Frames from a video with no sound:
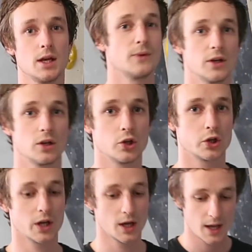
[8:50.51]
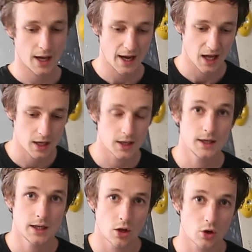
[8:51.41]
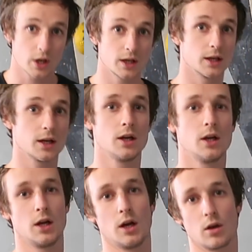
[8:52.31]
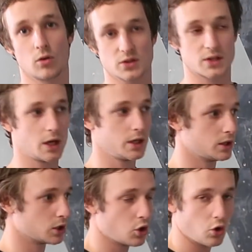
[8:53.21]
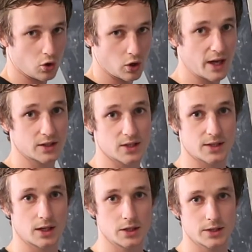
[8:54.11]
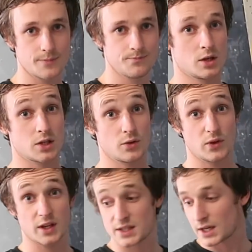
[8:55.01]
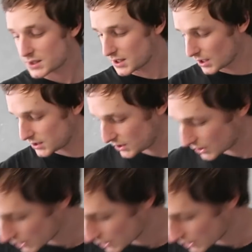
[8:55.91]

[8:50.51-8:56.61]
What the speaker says: We're going to look at knee locking alongside a core exercise. So for this exercise you're